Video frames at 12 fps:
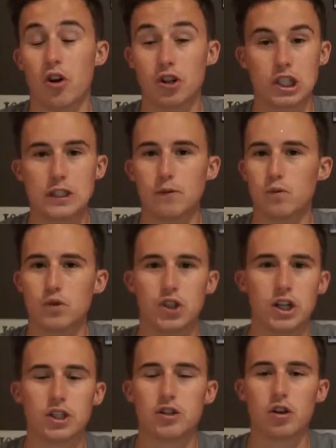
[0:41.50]

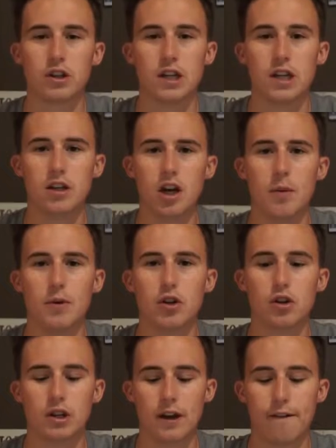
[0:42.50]
just starting to heat up and
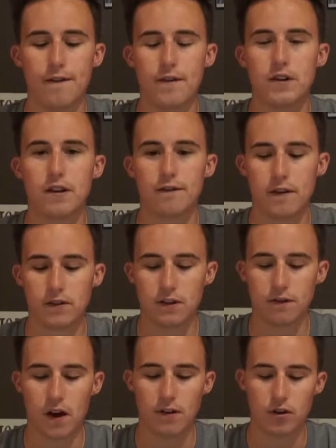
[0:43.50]
you're in that 50 to
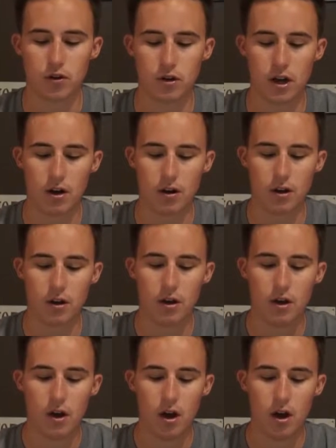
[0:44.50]
55 degree area,